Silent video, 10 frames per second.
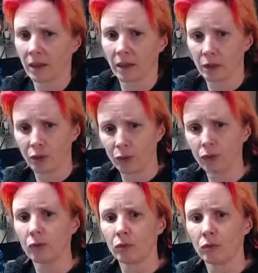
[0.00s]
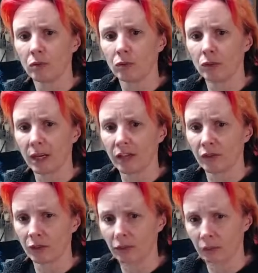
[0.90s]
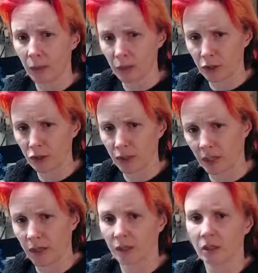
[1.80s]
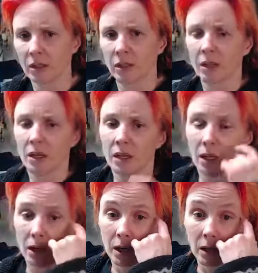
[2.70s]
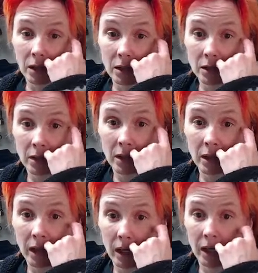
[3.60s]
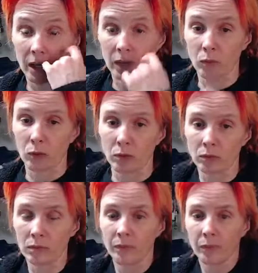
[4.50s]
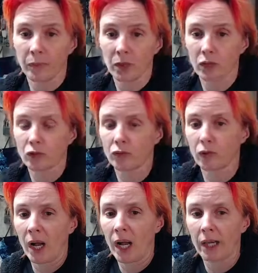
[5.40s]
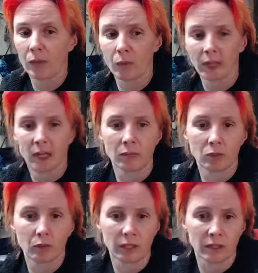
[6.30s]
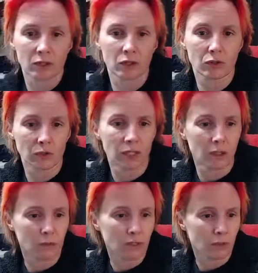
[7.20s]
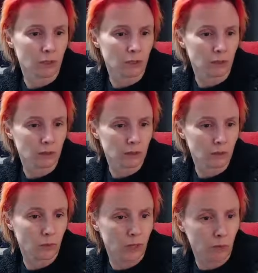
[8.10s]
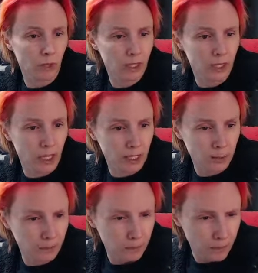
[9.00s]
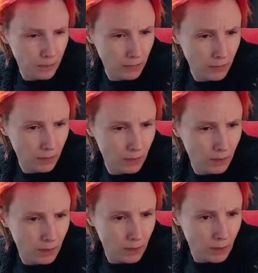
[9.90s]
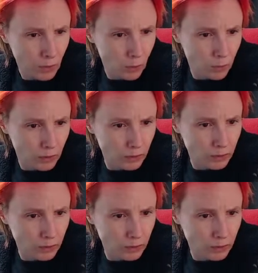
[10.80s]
the two kind of marriage together. And I will try when I'm doing the streams, when I'm working on it, we'll